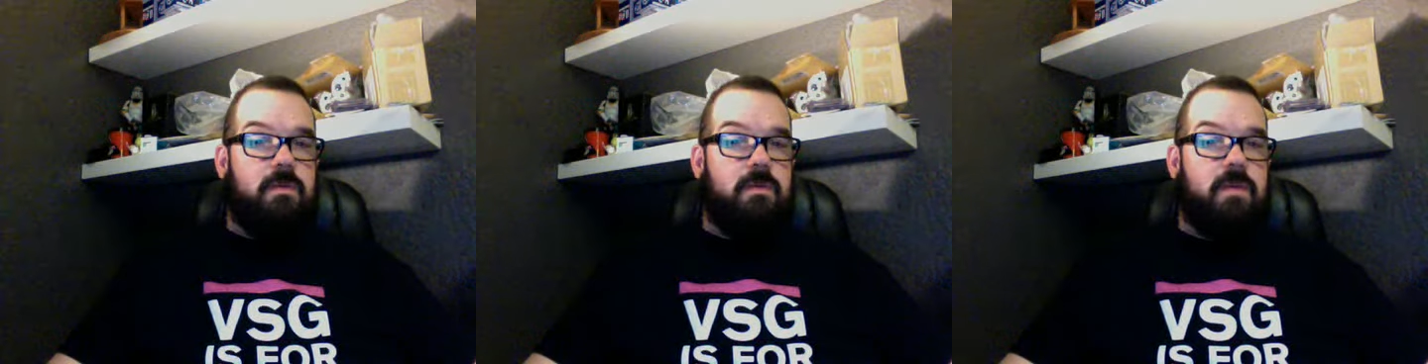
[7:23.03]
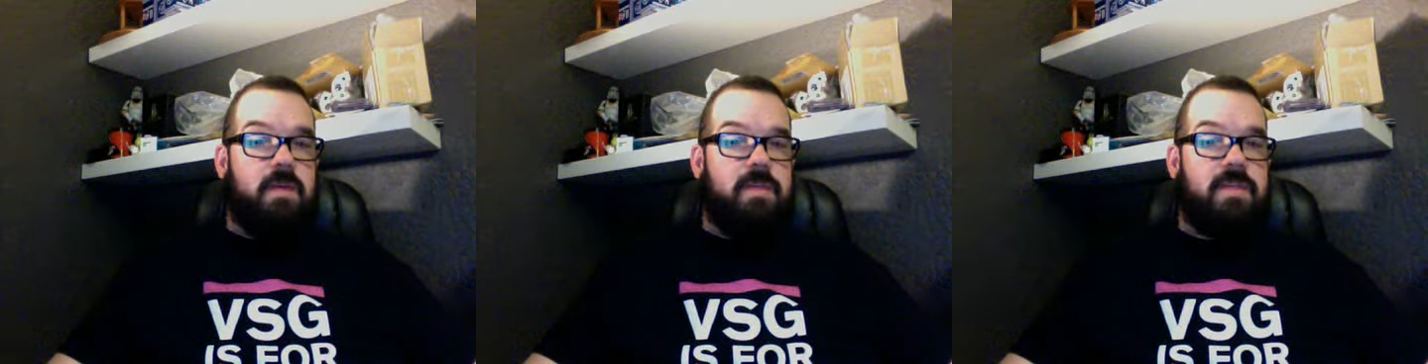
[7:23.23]

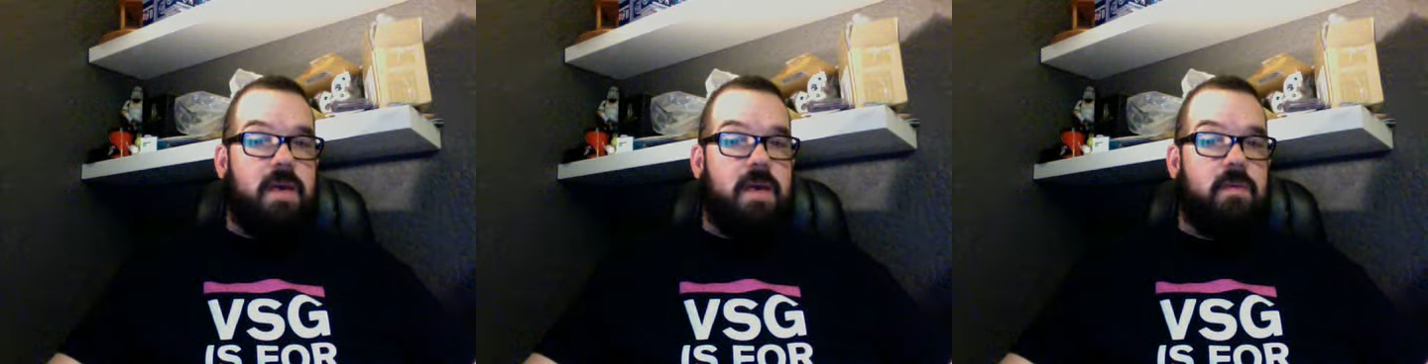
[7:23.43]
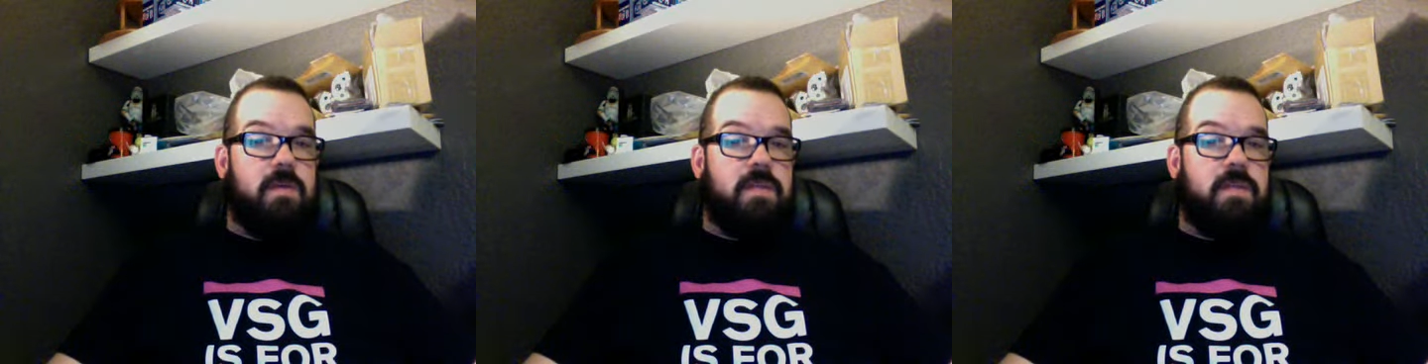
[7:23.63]
the
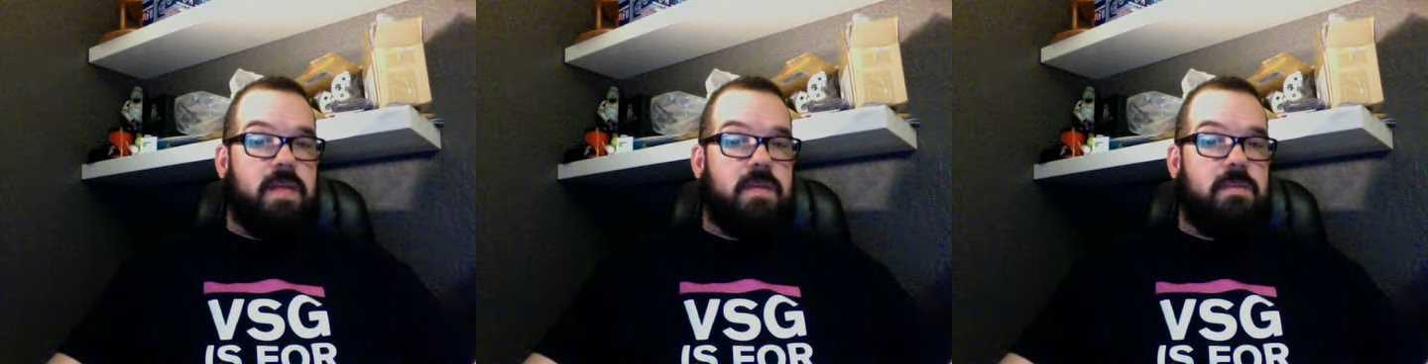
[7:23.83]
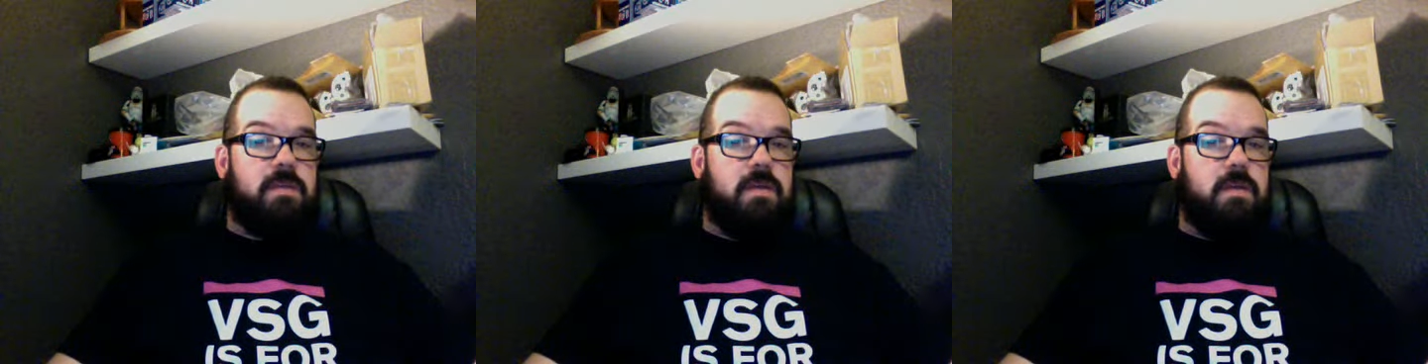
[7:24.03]
sound is
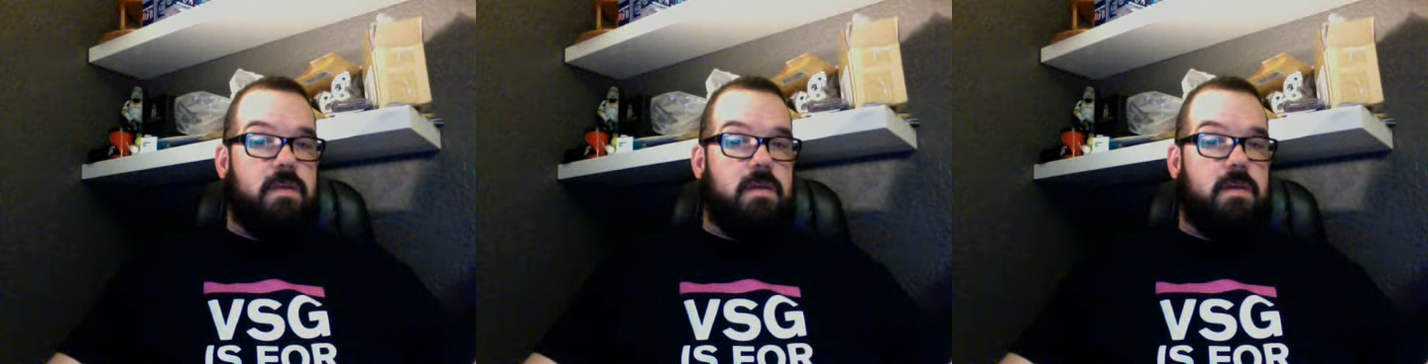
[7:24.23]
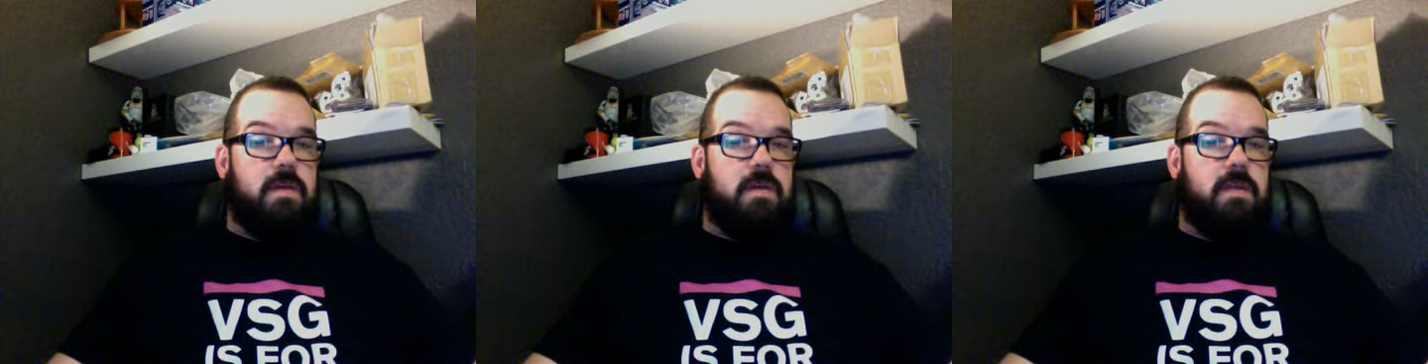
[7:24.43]
actually
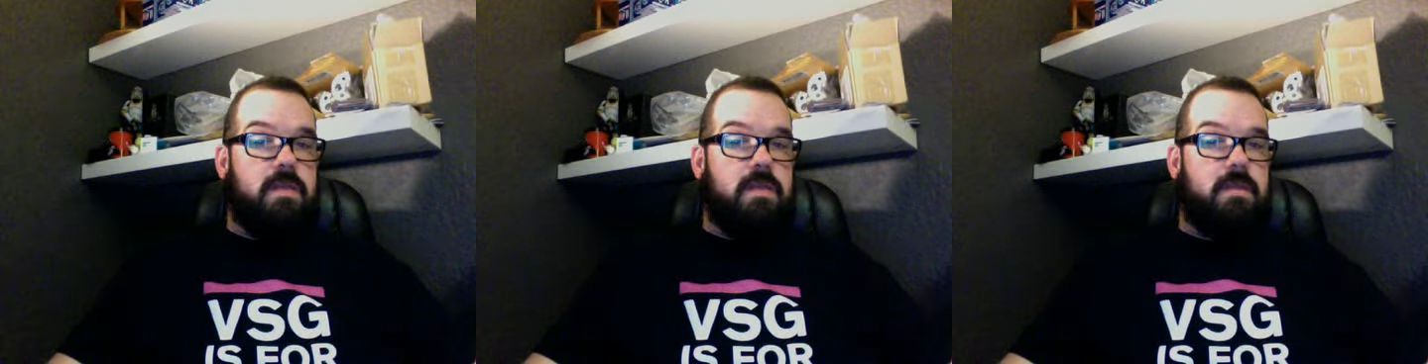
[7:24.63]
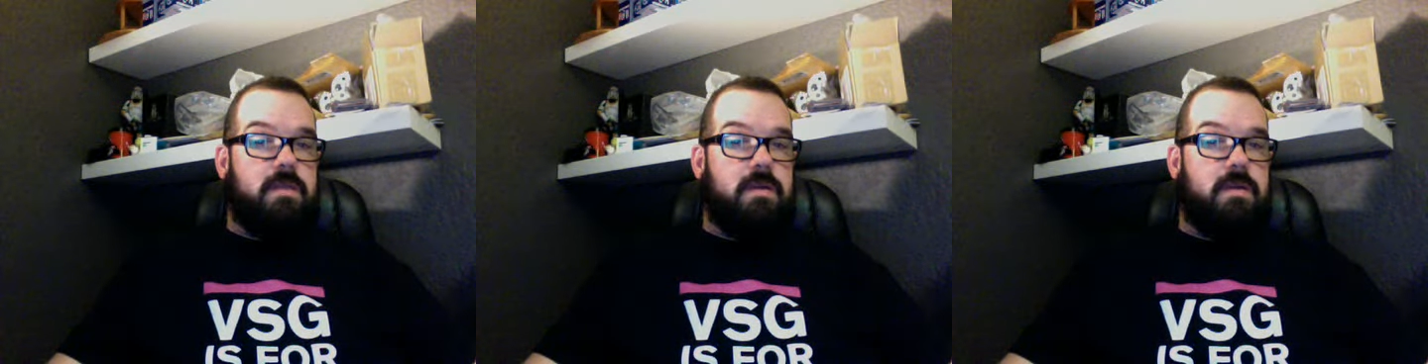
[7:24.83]
good on this.